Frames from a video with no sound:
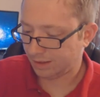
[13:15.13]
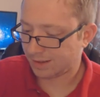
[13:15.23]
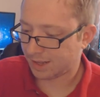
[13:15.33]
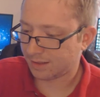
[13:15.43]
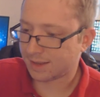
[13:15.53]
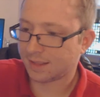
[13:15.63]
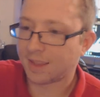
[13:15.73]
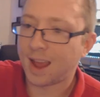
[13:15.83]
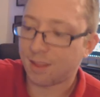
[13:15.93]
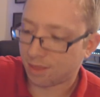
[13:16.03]
it's not it's not
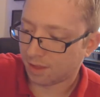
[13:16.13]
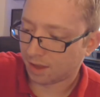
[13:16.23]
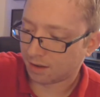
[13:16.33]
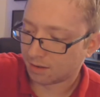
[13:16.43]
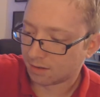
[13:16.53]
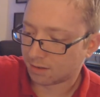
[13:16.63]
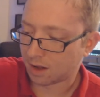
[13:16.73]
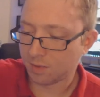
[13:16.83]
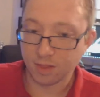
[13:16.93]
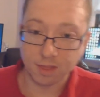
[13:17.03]
that thin.
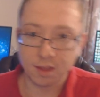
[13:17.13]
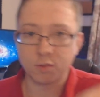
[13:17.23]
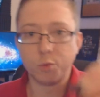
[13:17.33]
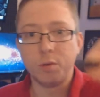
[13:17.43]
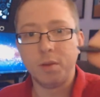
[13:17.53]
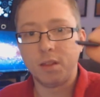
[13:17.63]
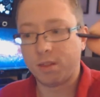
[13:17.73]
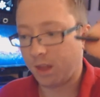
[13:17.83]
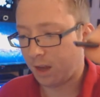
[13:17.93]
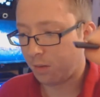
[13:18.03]
I mean, this would be
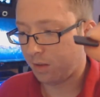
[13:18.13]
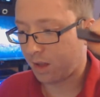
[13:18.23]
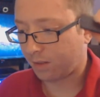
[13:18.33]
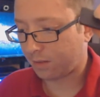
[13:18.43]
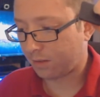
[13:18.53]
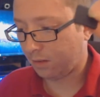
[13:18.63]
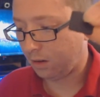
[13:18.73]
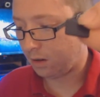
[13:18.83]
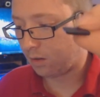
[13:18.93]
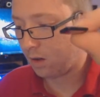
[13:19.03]
thin. I mean, that's
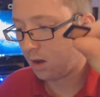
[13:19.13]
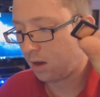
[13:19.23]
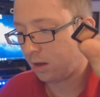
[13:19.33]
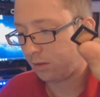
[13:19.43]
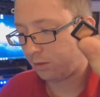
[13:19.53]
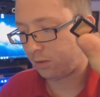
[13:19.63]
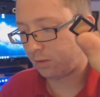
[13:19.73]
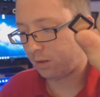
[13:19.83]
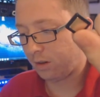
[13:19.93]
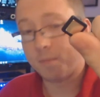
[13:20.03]
you know
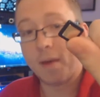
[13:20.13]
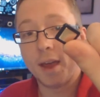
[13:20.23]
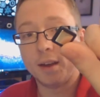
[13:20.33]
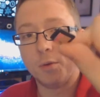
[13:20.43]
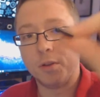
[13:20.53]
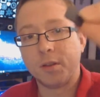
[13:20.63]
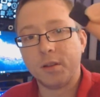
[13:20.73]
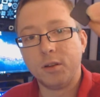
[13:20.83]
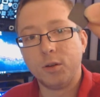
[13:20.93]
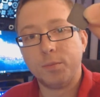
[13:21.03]
just a magnet with a
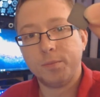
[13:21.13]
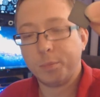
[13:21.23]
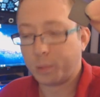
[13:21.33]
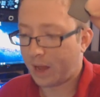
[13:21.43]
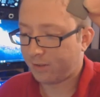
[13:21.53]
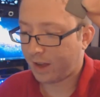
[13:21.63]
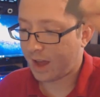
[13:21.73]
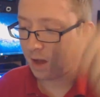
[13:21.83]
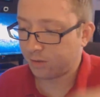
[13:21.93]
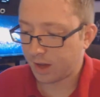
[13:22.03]
little plastic
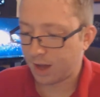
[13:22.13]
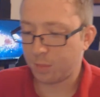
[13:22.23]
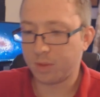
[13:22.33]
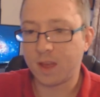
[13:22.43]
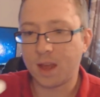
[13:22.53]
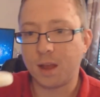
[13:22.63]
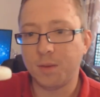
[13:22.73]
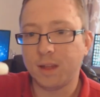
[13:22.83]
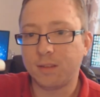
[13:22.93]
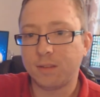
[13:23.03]
housing on it. But that I
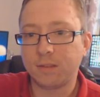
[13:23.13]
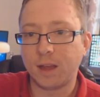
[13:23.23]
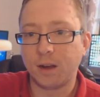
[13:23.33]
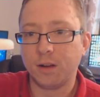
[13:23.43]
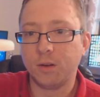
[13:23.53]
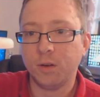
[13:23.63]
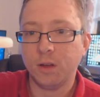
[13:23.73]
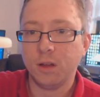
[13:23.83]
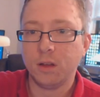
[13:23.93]
mean that's I don't know